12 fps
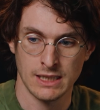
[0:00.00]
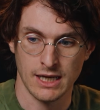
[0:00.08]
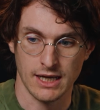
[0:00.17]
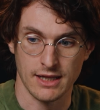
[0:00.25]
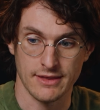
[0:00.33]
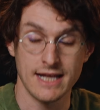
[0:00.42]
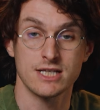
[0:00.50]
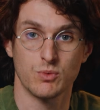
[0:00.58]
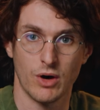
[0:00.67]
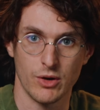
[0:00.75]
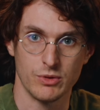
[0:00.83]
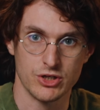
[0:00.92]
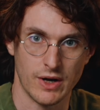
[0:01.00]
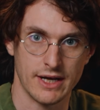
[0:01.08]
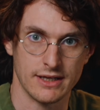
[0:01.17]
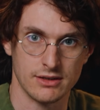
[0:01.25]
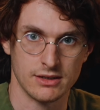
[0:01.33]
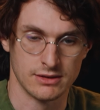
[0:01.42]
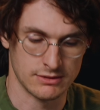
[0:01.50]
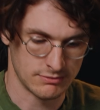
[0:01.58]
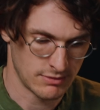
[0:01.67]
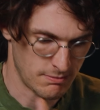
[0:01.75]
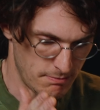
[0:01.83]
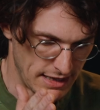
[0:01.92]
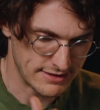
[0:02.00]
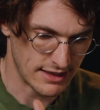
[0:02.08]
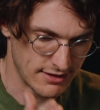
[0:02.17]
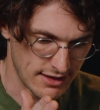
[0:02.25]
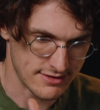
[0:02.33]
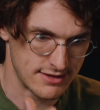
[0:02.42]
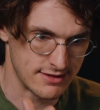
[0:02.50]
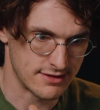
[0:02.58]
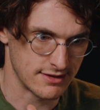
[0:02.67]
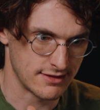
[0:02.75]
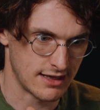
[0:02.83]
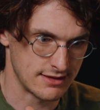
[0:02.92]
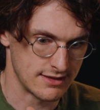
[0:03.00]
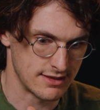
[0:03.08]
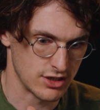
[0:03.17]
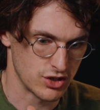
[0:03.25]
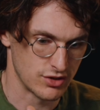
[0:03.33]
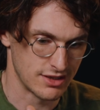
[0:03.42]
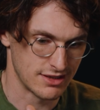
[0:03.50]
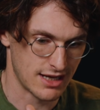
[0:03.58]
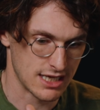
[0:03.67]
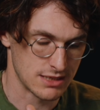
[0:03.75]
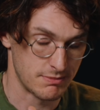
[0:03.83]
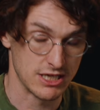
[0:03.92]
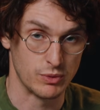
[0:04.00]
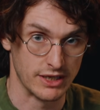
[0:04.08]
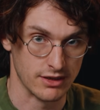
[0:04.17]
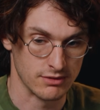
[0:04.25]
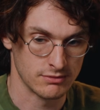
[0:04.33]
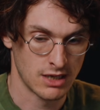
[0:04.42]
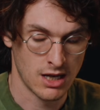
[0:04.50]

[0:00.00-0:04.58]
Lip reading: And that's why we try and maintain that distinction as best we can.